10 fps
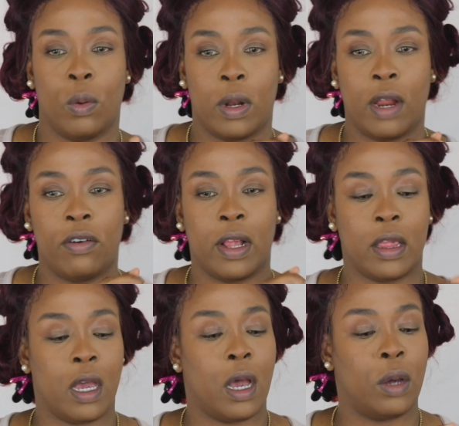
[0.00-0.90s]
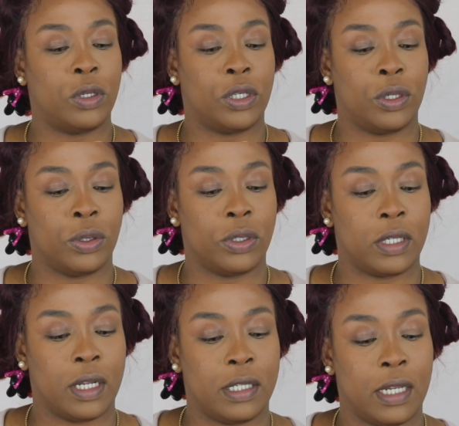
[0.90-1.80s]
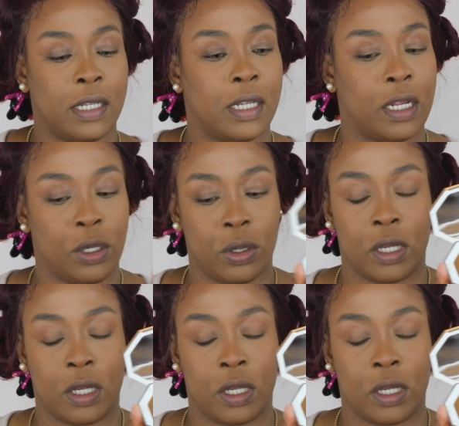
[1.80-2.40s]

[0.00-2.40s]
When I read the how to use, it says that you